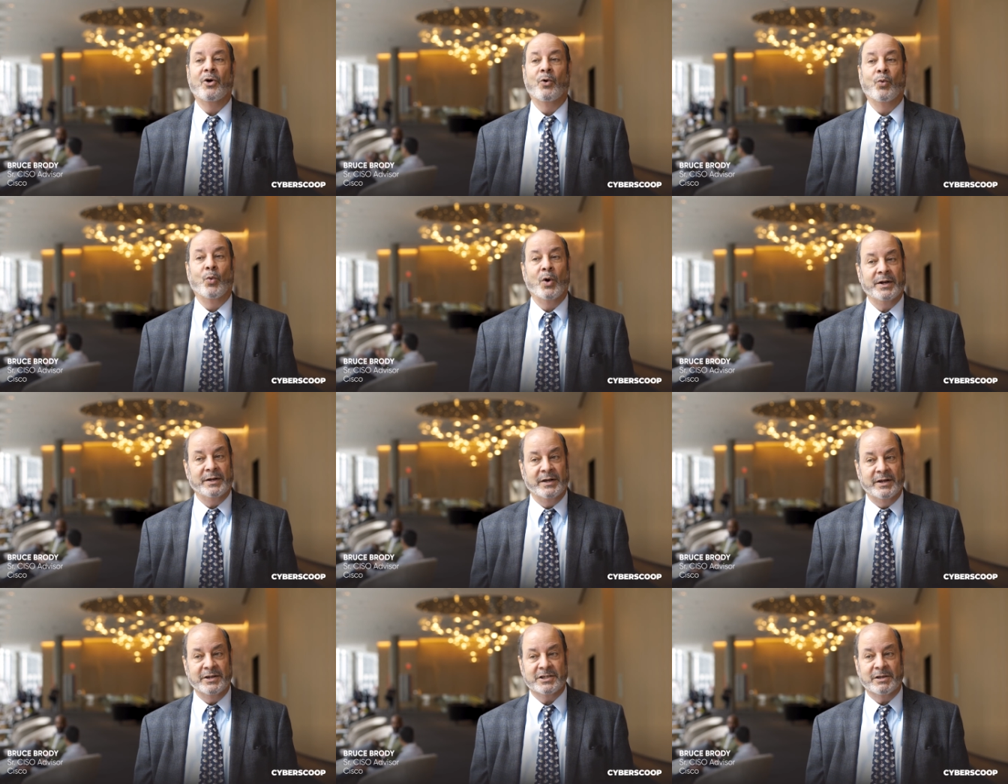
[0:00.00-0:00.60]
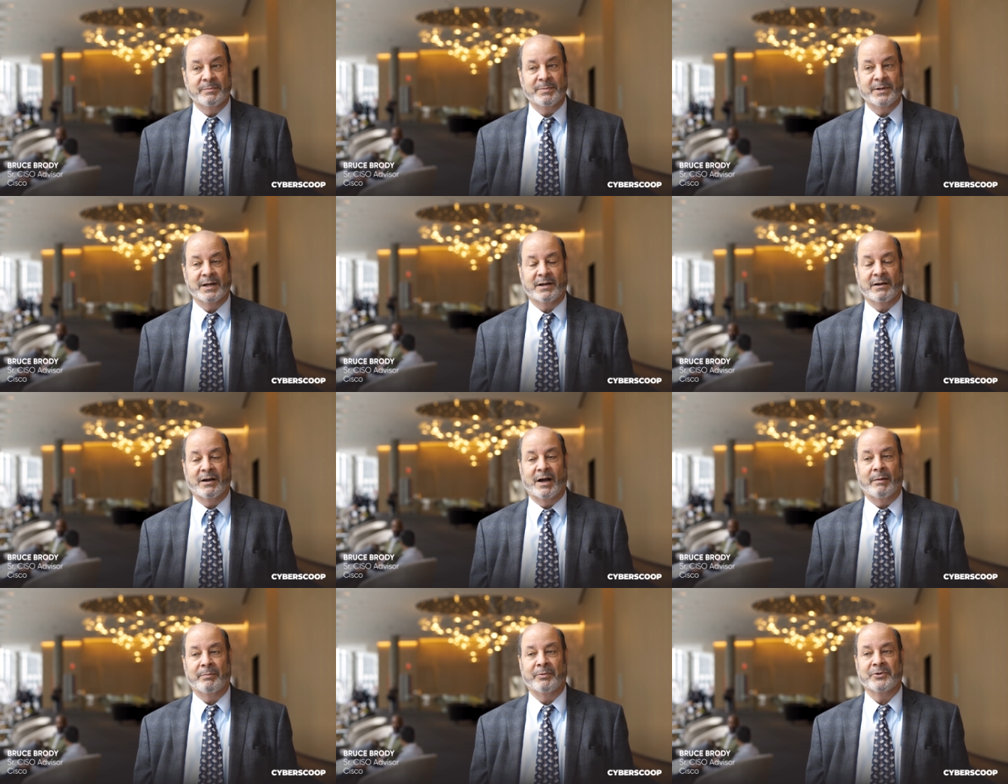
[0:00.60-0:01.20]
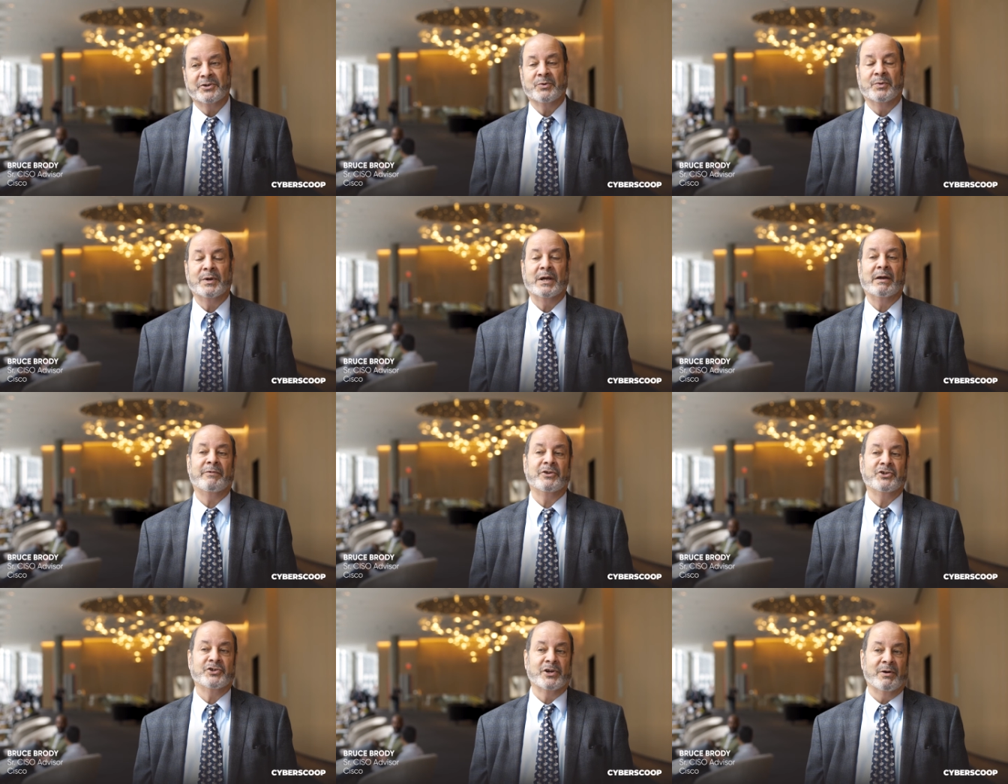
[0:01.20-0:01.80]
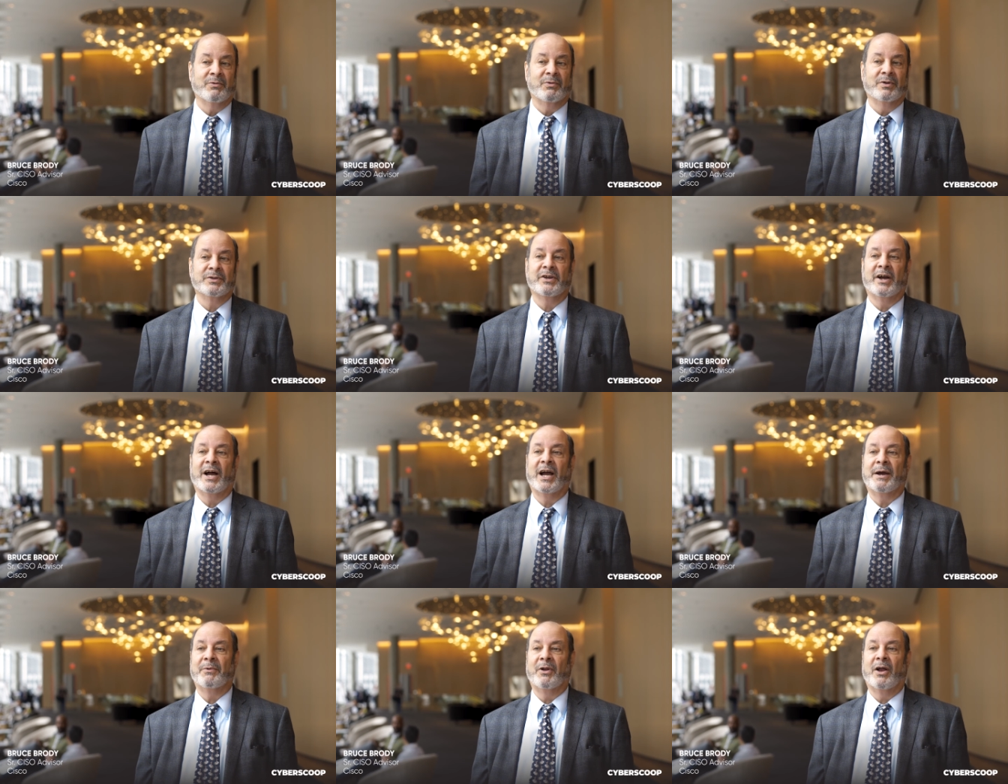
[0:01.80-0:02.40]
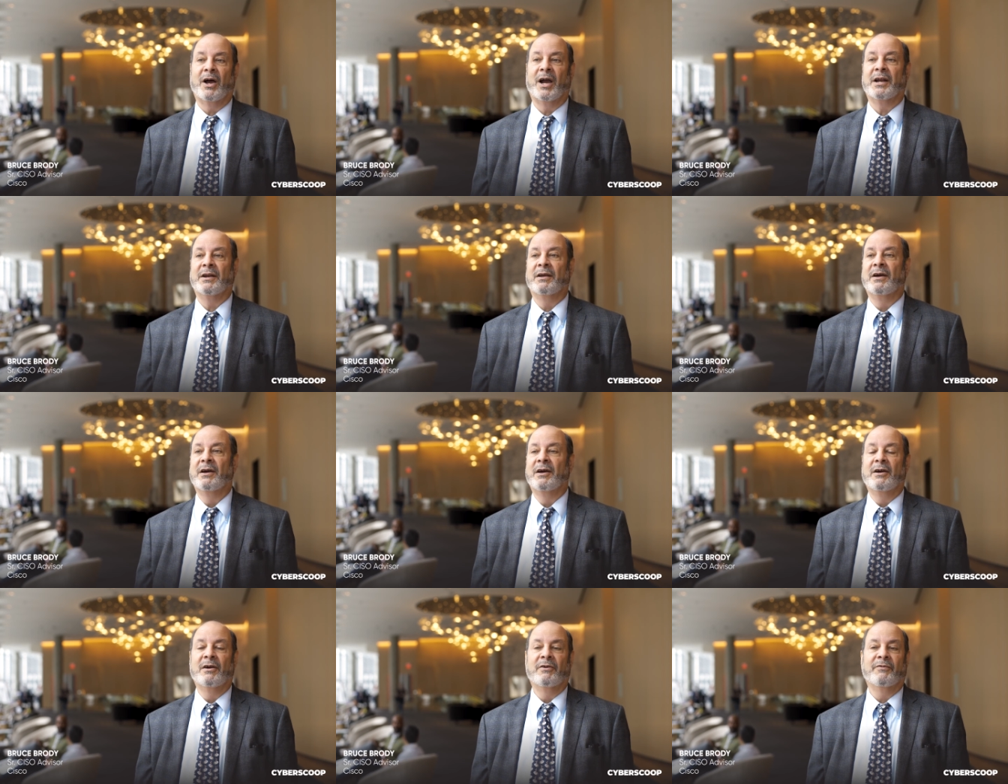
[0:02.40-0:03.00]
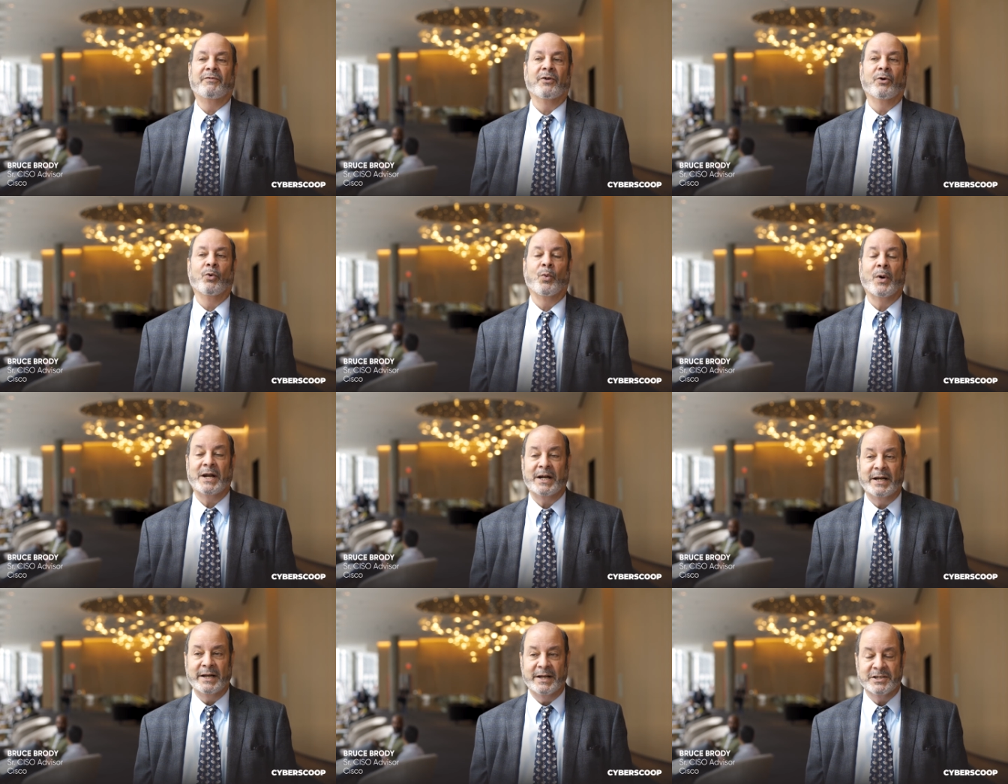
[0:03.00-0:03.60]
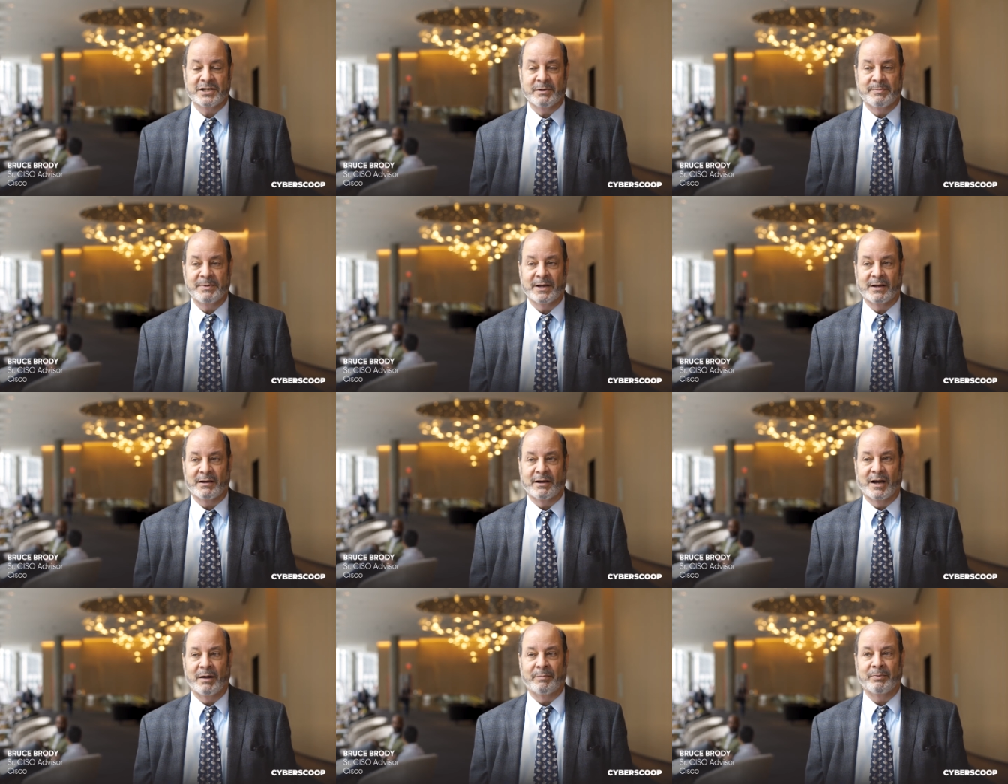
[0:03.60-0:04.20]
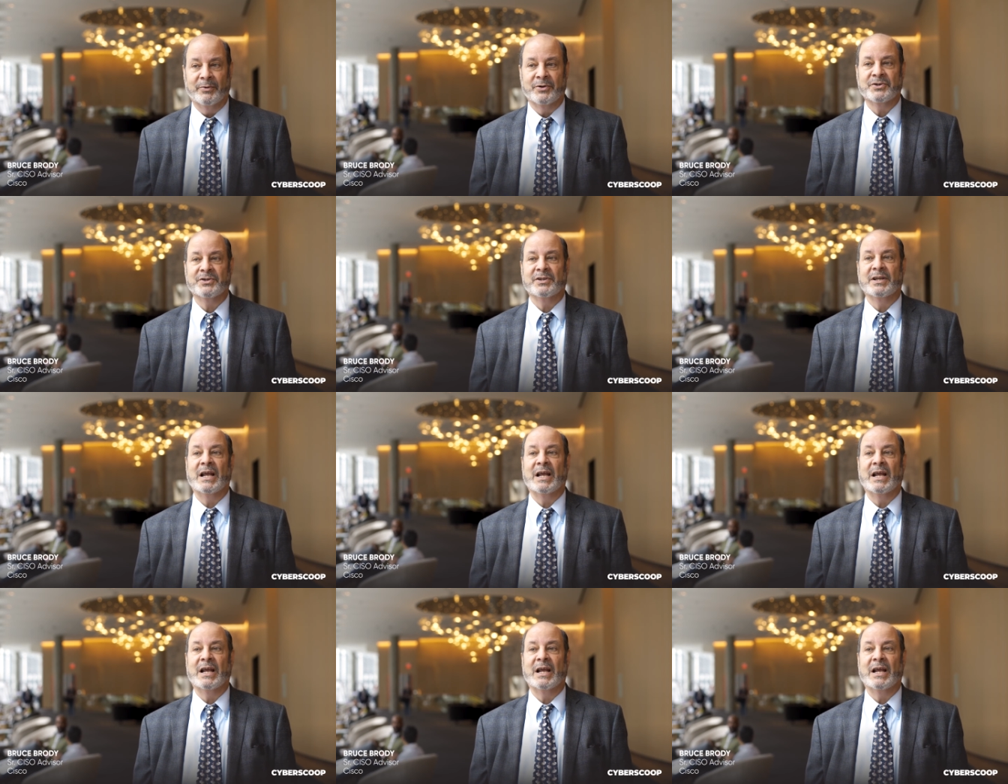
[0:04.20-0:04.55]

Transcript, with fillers: what needs to be accomplished, and we have a general timeline for when it needs to be accomplished.